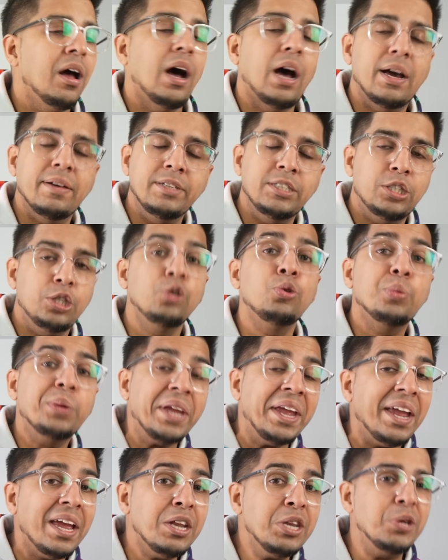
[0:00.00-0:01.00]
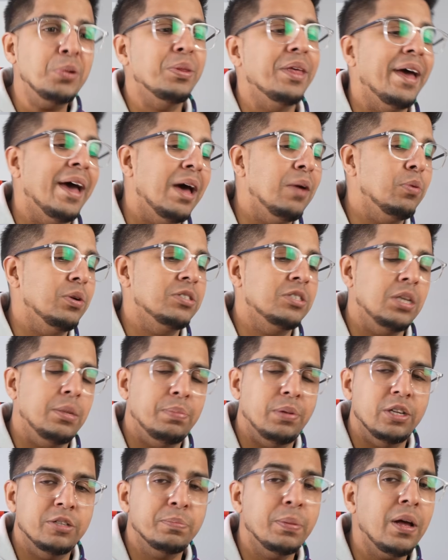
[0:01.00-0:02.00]
Obviously, you can do that with C
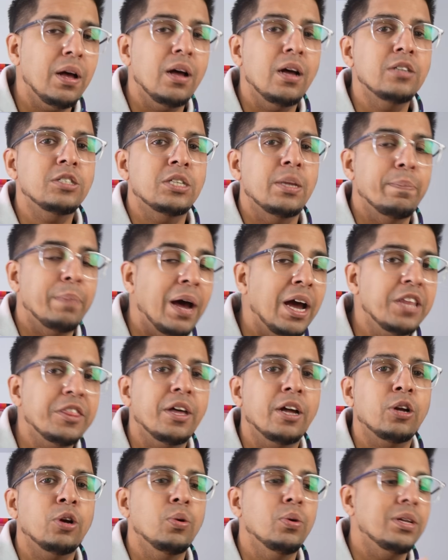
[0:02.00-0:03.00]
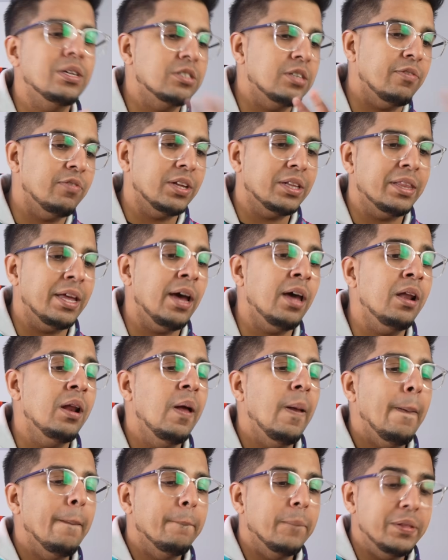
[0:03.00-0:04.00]
plus plus and Python coding, stuff like
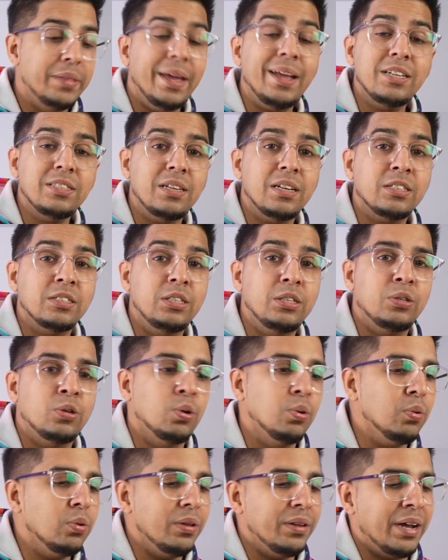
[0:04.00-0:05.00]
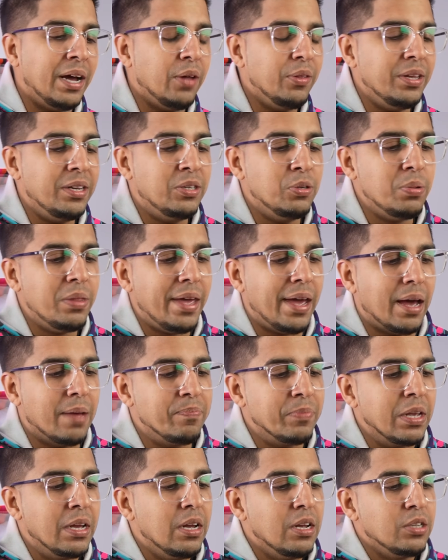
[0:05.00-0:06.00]
that, but that is actually cool on how they do
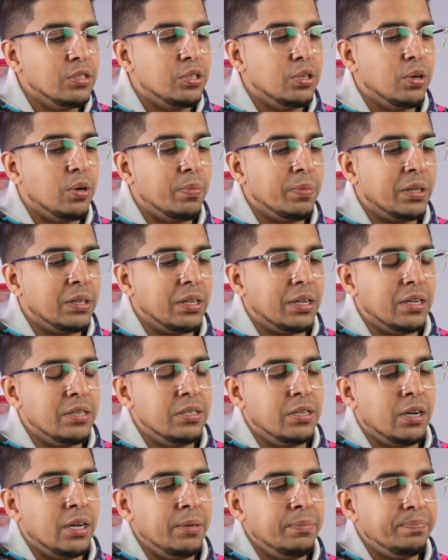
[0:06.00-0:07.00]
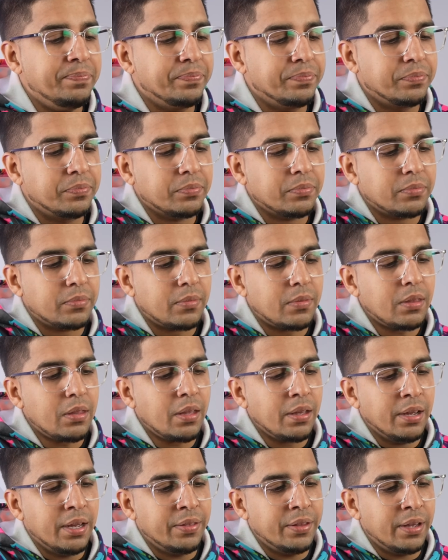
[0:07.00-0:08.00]
that. So I'm gonna click on done,
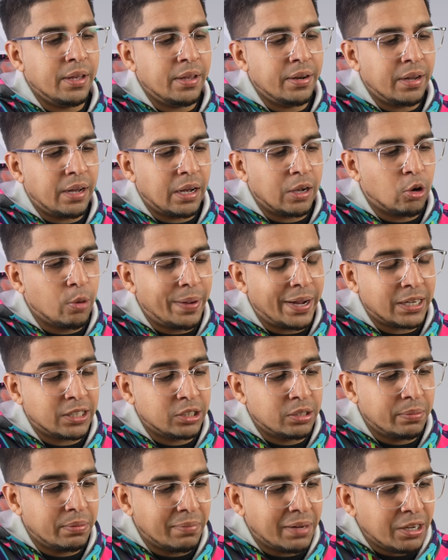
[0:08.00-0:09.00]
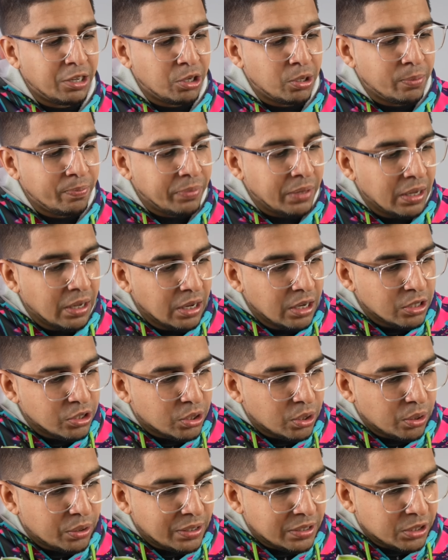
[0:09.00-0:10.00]
and then uh, go back to the menu.
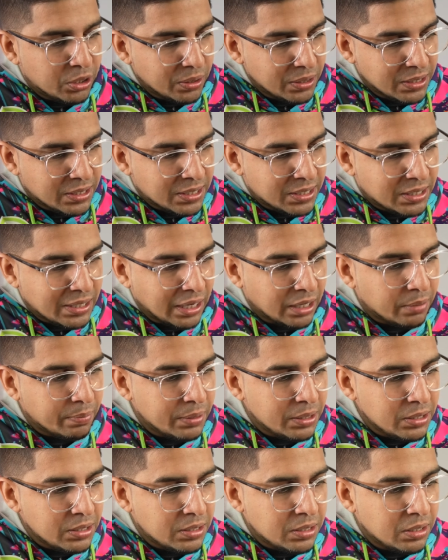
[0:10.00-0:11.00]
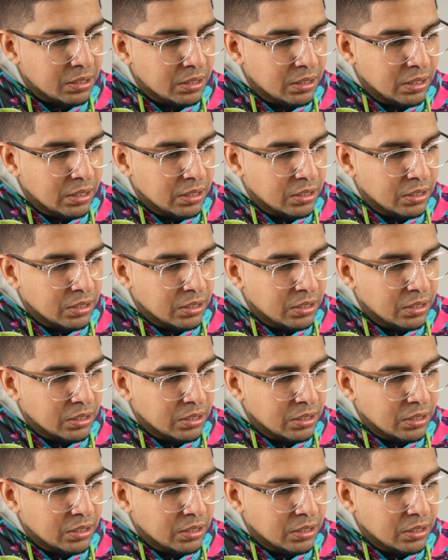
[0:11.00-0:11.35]
So this here is segments.